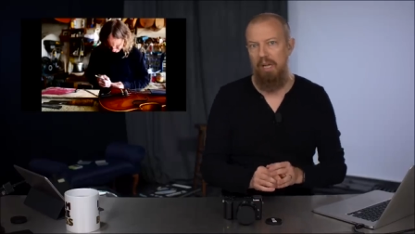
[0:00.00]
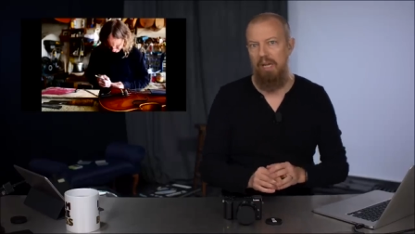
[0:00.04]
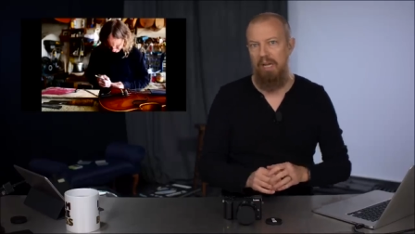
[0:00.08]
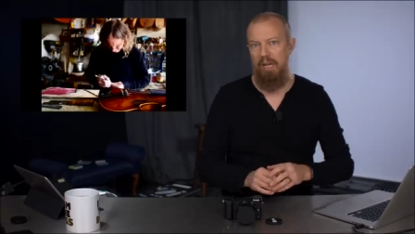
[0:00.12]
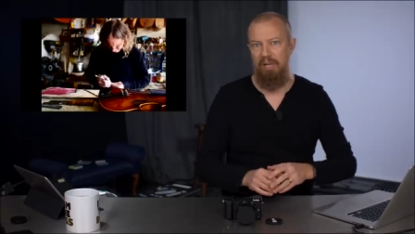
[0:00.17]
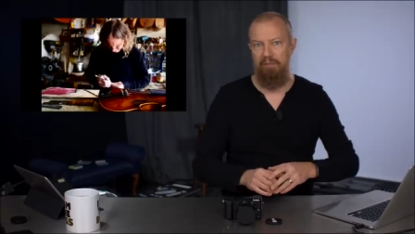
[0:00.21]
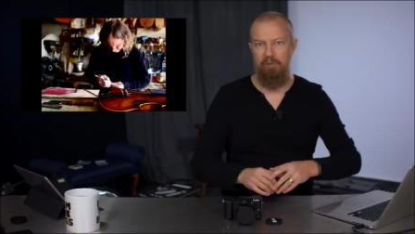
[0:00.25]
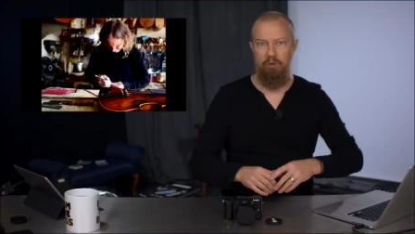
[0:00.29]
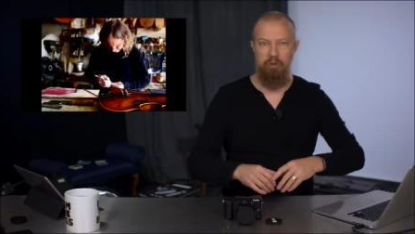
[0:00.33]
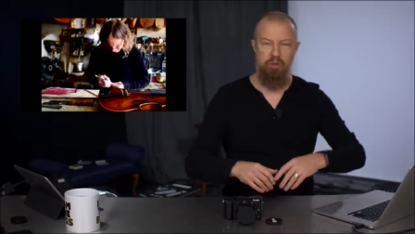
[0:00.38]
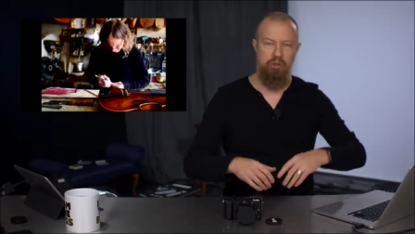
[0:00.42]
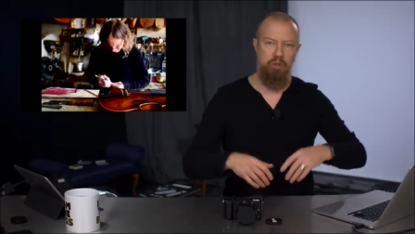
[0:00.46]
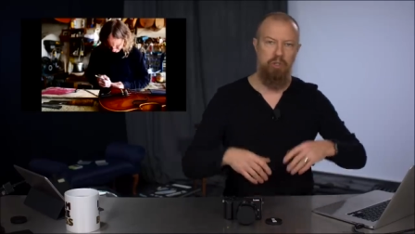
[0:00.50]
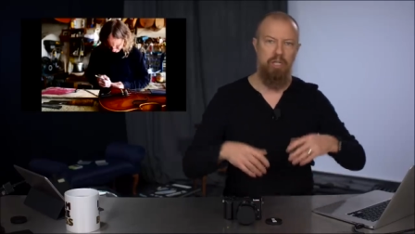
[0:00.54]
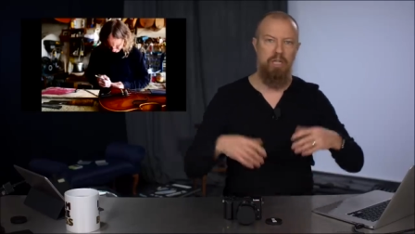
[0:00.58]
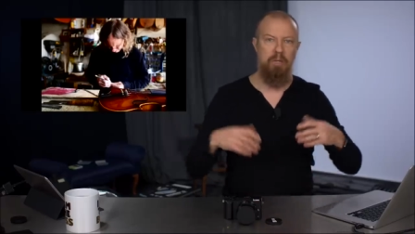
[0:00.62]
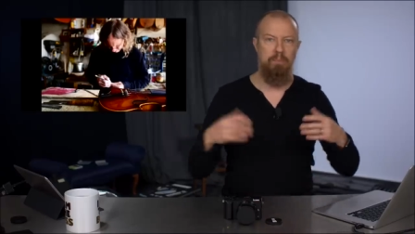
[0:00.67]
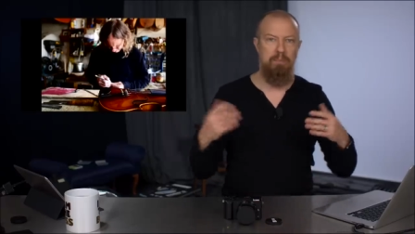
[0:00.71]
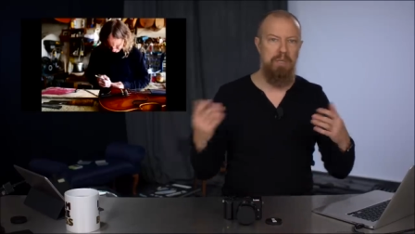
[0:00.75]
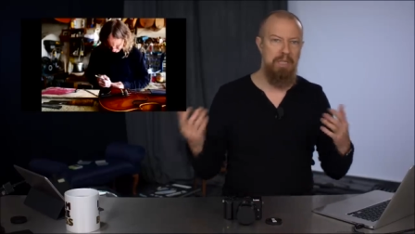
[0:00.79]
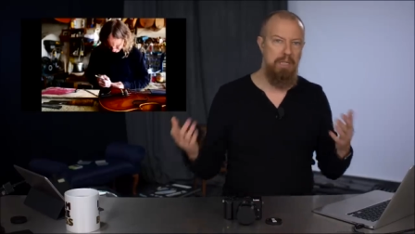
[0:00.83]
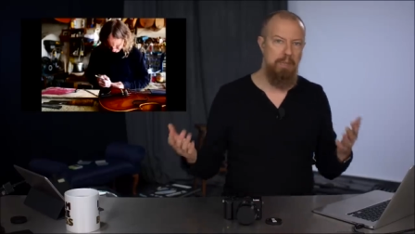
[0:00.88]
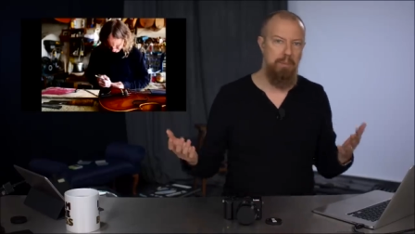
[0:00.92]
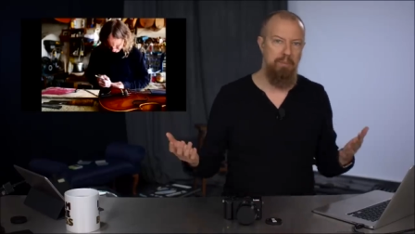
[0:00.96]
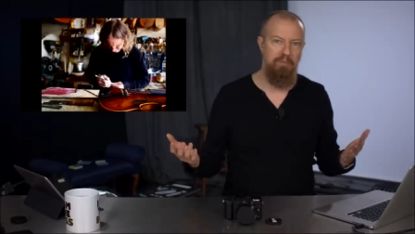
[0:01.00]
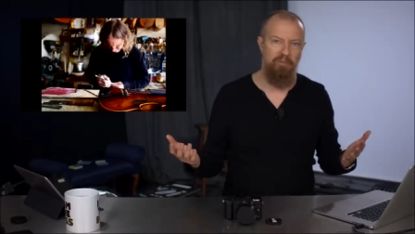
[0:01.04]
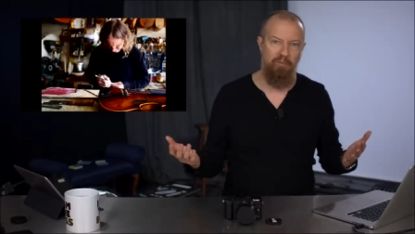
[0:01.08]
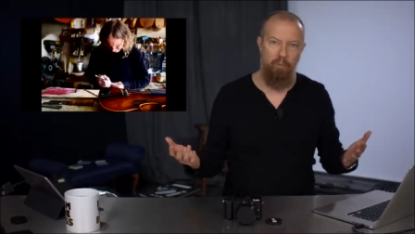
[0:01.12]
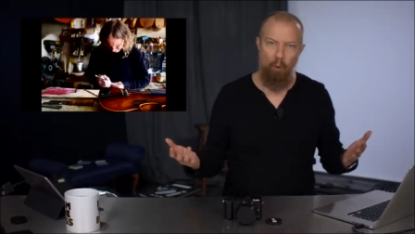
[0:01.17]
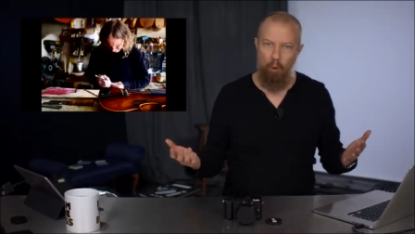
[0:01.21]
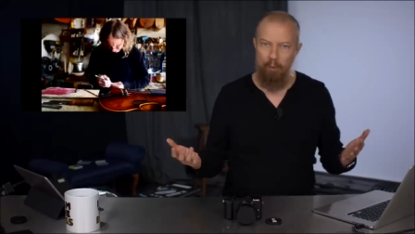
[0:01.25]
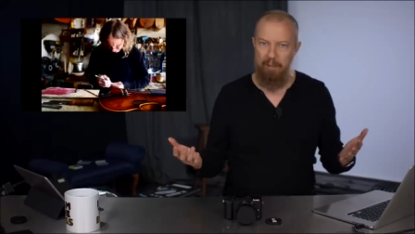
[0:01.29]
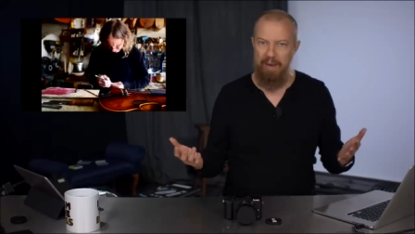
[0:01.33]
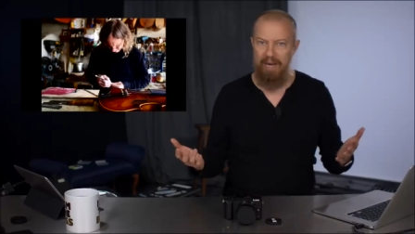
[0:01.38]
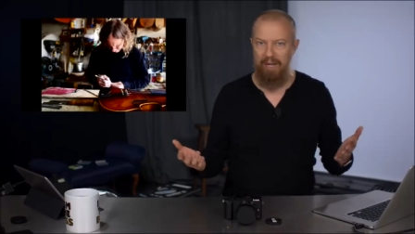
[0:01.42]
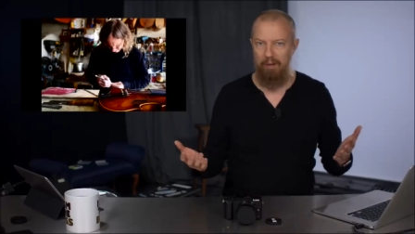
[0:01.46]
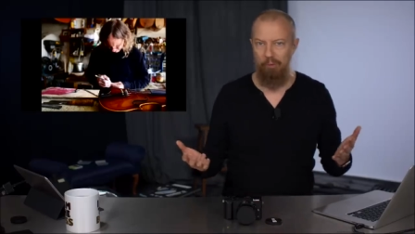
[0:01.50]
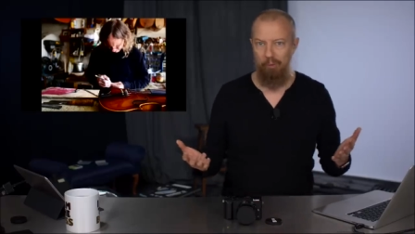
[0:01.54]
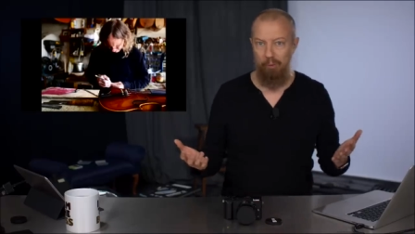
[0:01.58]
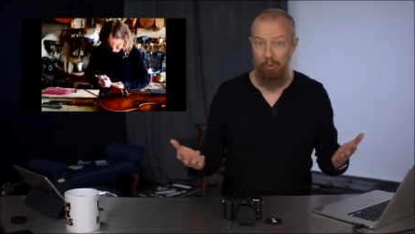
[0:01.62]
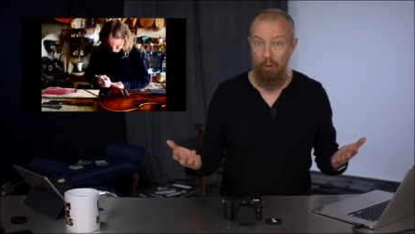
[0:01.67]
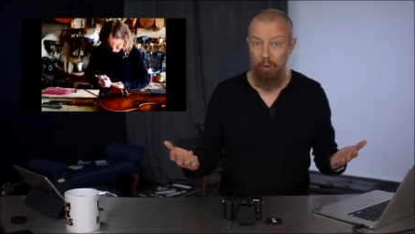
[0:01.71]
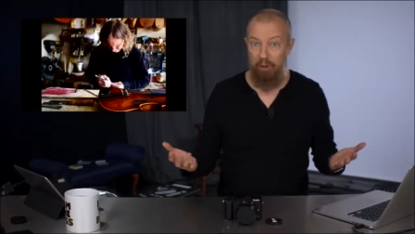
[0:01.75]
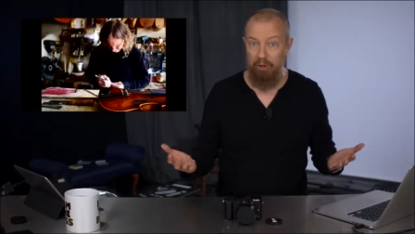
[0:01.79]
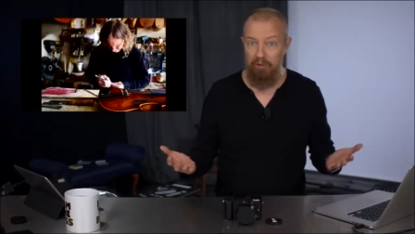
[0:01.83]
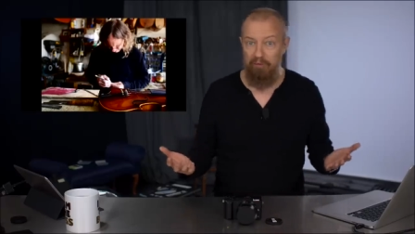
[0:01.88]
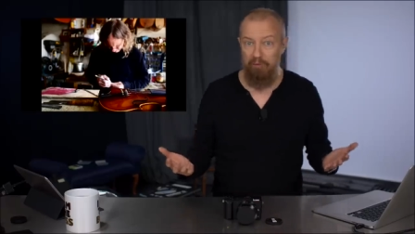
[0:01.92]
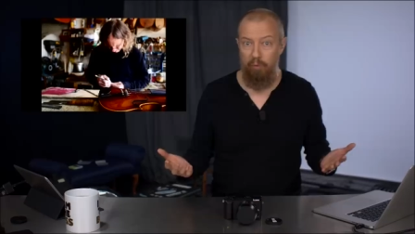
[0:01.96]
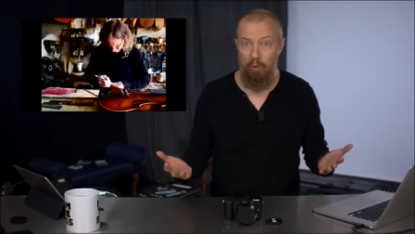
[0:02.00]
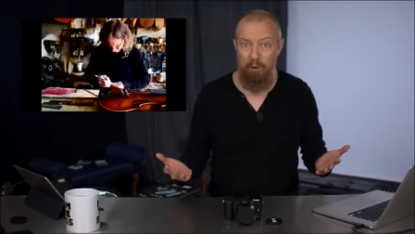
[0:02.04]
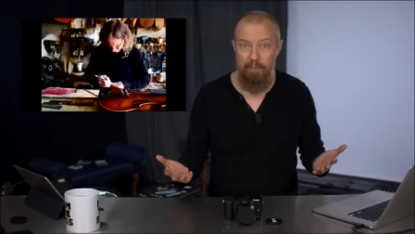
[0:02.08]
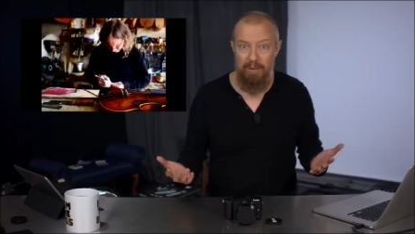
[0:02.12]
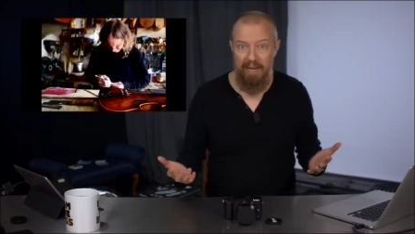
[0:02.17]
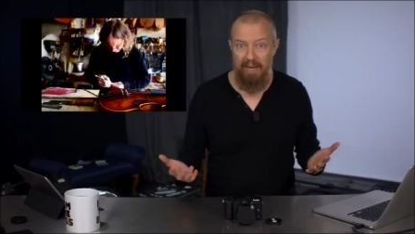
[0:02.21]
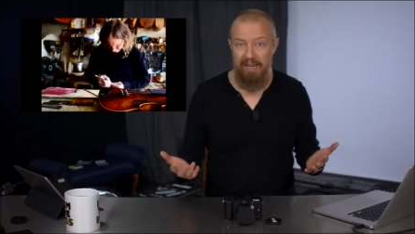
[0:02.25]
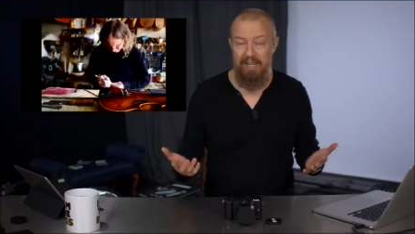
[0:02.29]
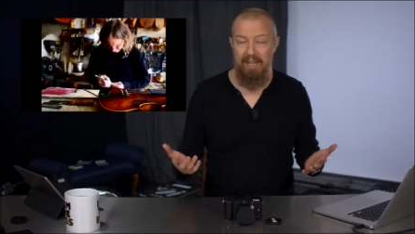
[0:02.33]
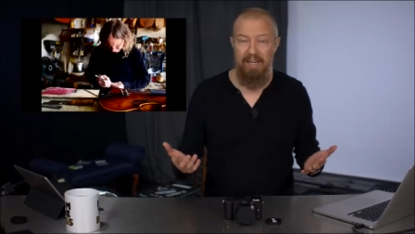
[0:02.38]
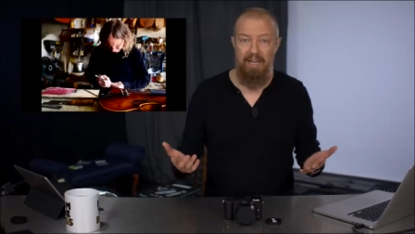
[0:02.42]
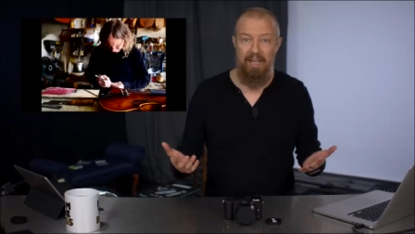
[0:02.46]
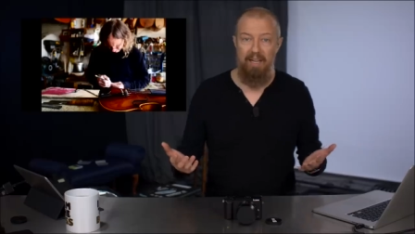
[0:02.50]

If you're shooting in medium format or large format,